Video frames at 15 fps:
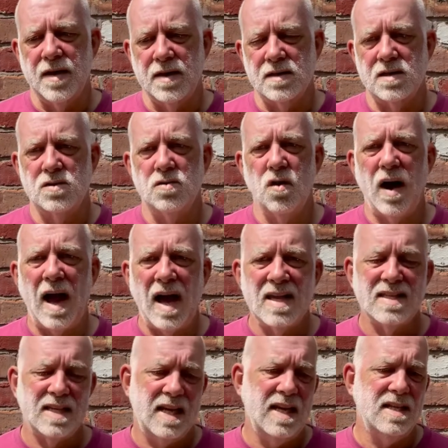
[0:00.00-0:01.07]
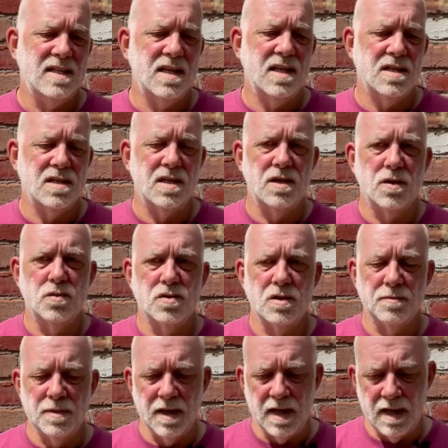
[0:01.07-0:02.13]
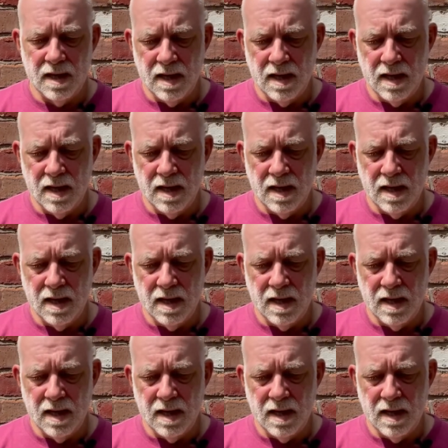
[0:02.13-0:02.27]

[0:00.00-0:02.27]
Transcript: It's not as easy as it used to be,